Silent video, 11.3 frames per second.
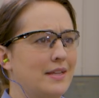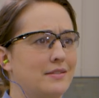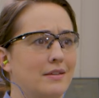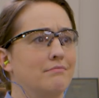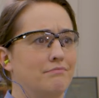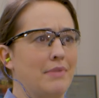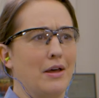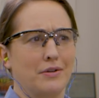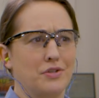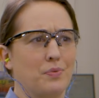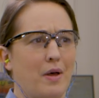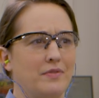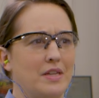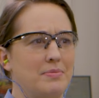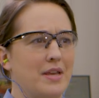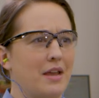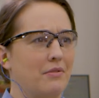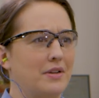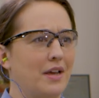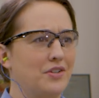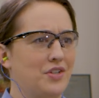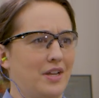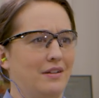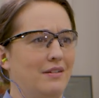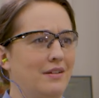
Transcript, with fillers: that's about a 12 dBA reduction.